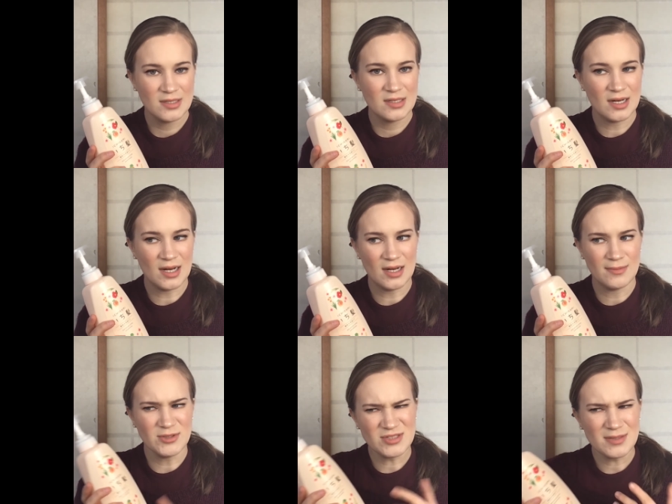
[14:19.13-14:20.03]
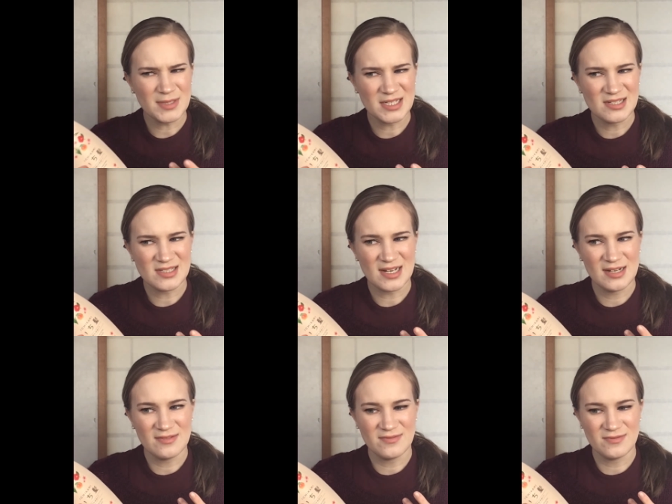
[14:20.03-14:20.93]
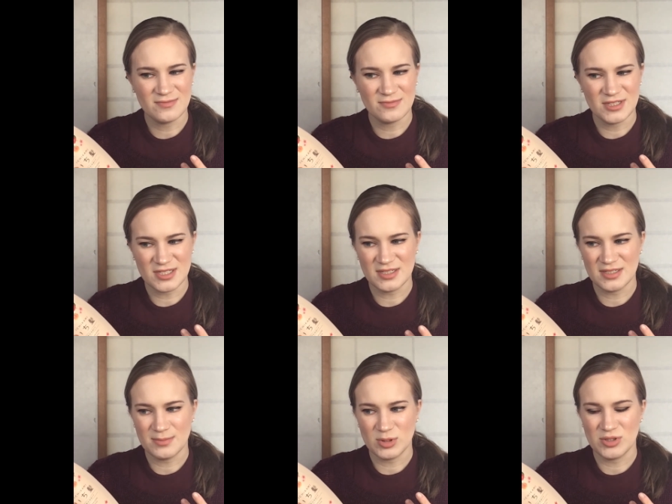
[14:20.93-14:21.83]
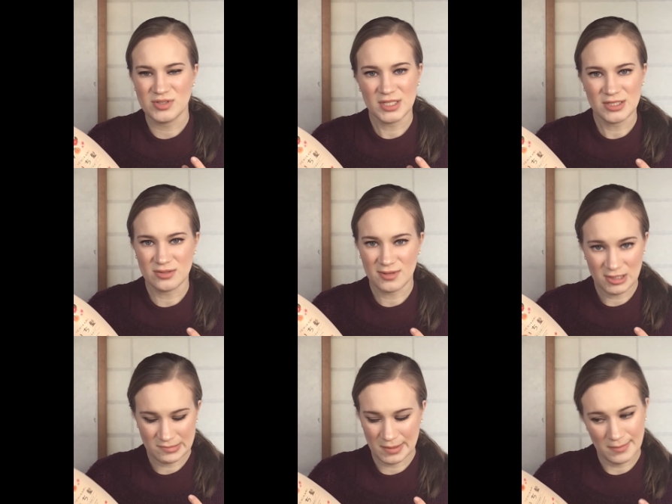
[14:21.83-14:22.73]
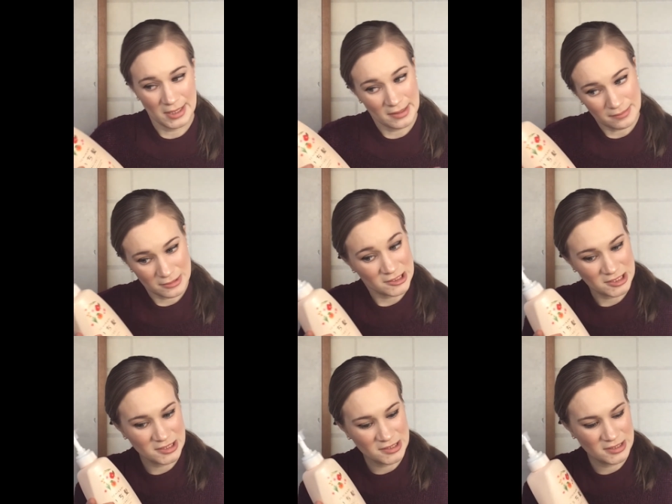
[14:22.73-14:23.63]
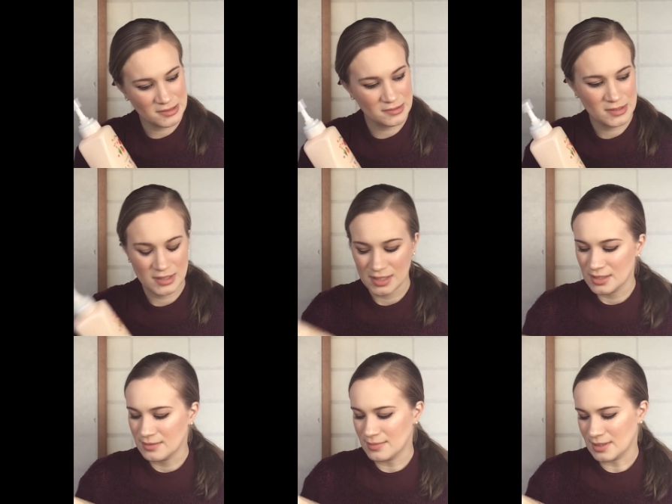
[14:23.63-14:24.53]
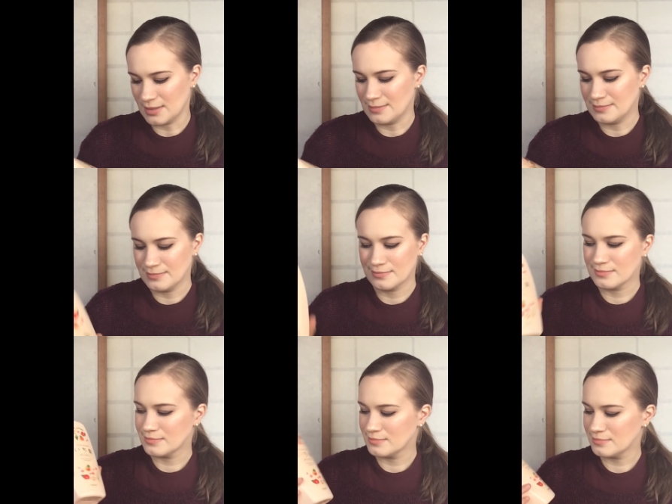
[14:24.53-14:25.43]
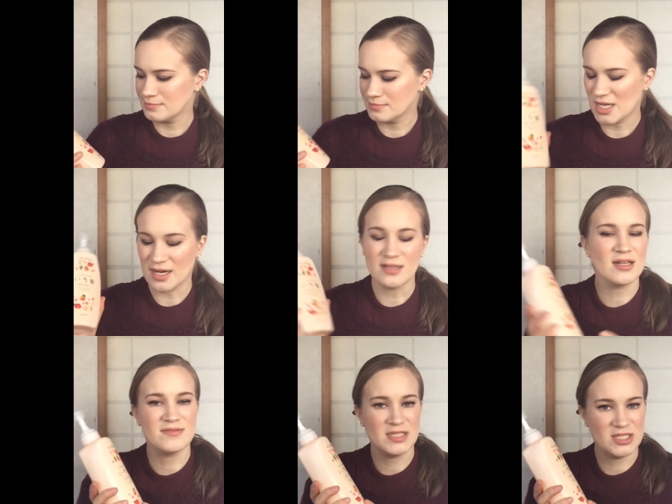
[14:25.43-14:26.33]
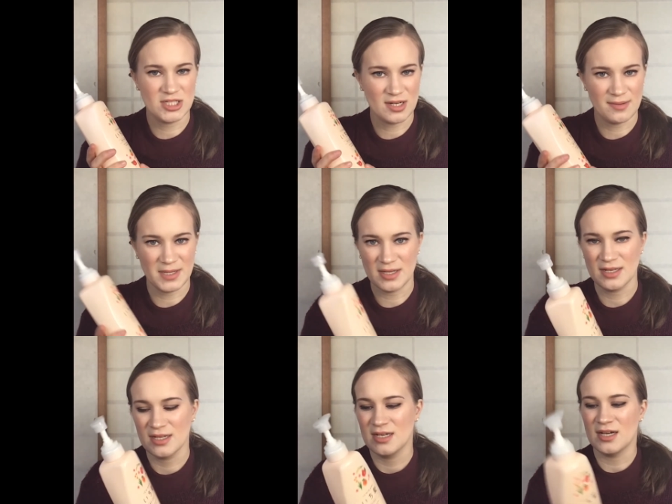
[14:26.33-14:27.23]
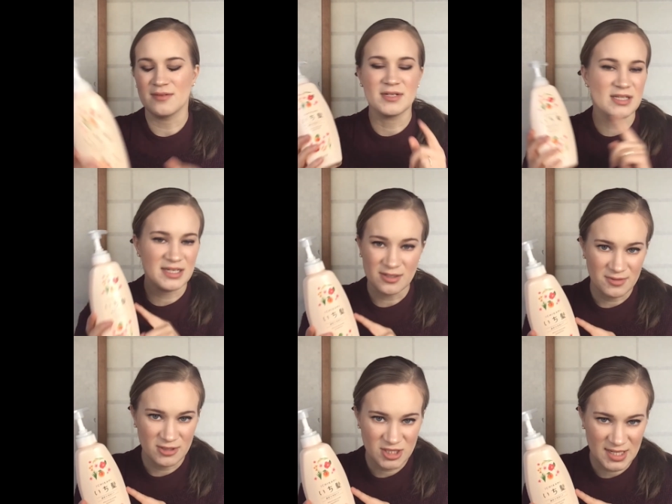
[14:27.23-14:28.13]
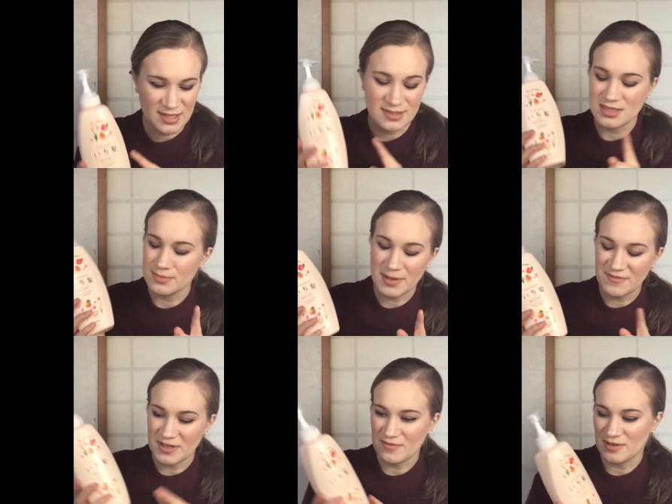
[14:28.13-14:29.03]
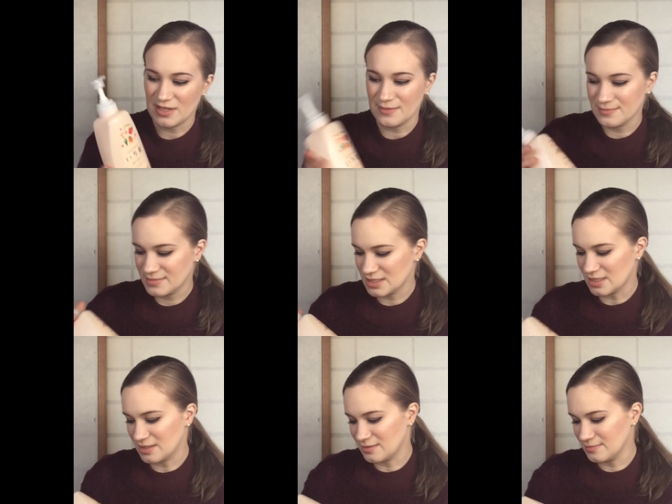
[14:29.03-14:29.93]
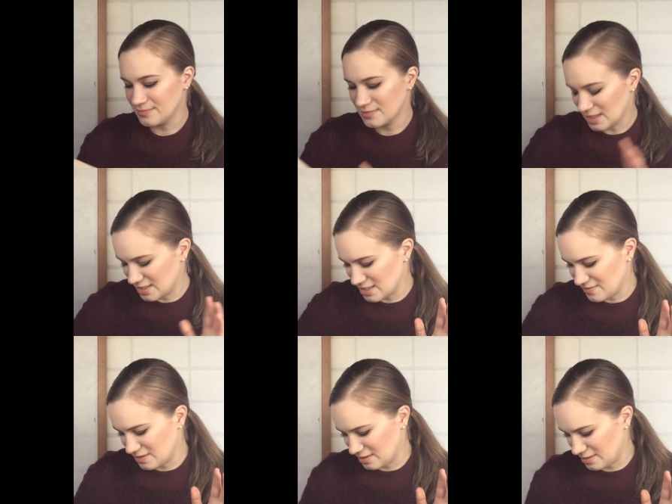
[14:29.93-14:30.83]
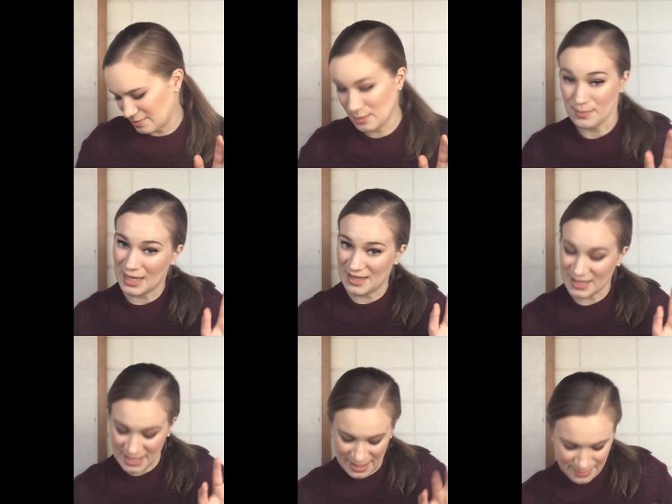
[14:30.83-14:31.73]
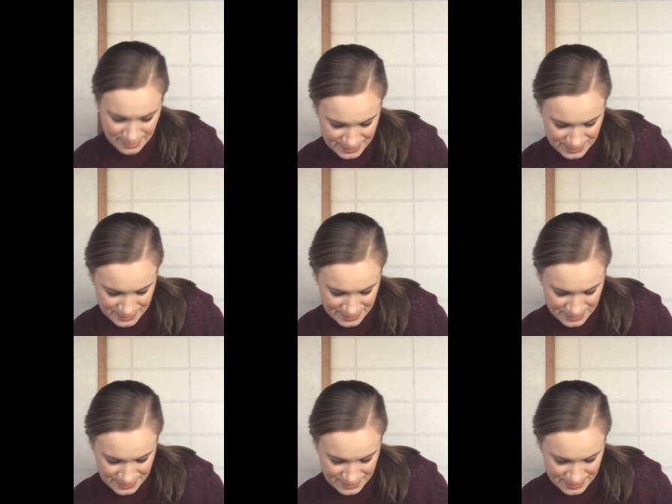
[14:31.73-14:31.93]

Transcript: Mostly because I've recently been using it to wash my makeup brushes. But yeah, love the Ichikami. I really like the orange scent. It's my favorite. So I definitely would buy that again.